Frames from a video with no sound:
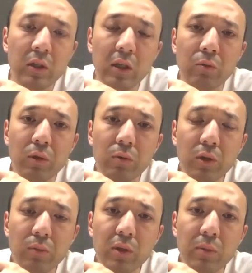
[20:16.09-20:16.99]
And we
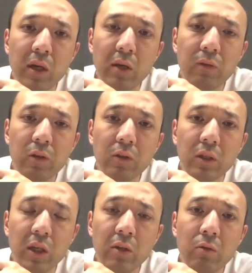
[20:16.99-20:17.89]
will prepare for the
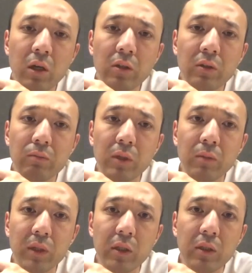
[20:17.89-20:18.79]
A round
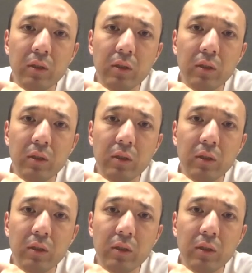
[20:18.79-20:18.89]
maybe